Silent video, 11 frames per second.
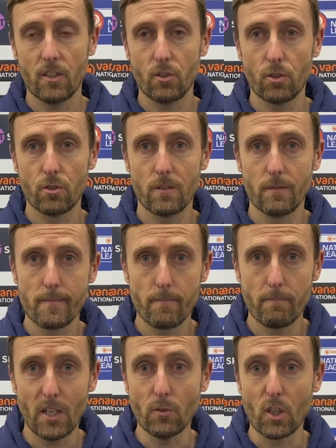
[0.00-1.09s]
I just,
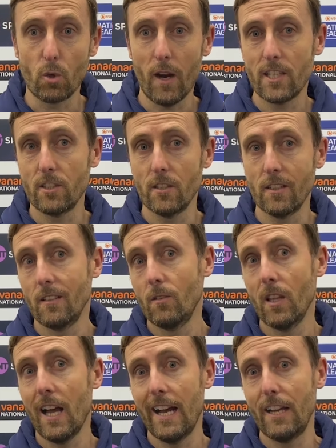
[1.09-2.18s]
my only question
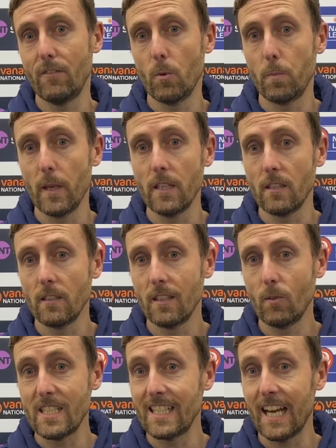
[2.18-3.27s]
live would be
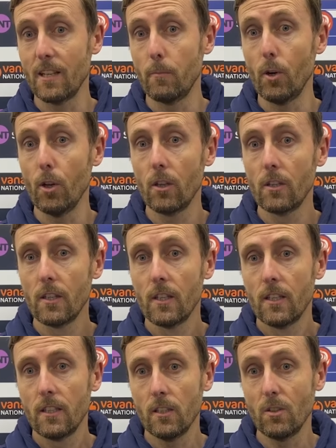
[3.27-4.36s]
was he getting the ball?
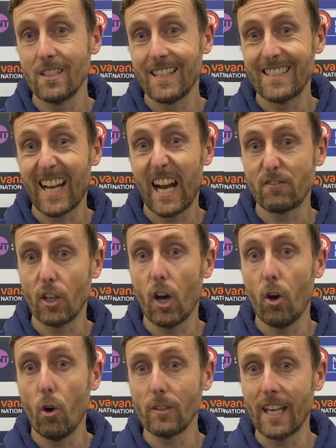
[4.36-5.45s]
you know, he's, he's dived a
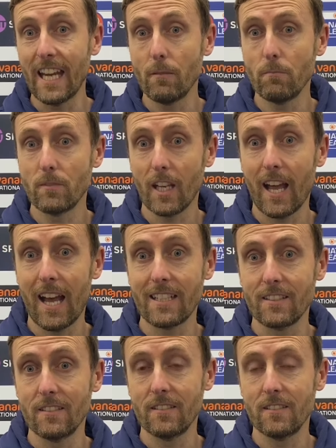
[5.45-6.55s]
lot all game, the lad,
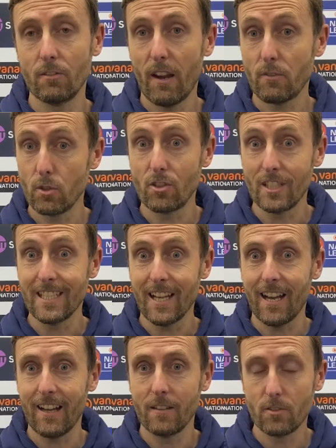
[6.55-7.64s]
and the ref should see
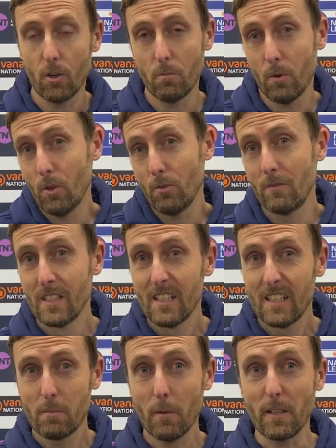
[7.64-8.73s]
that. So, but
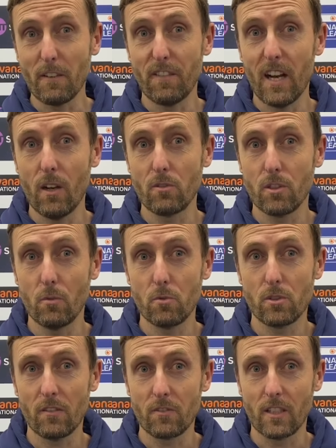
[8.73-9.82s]
probably a foul, so we
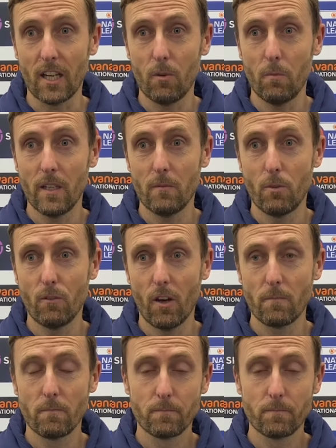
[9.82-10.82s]
just have to get on with it and move on.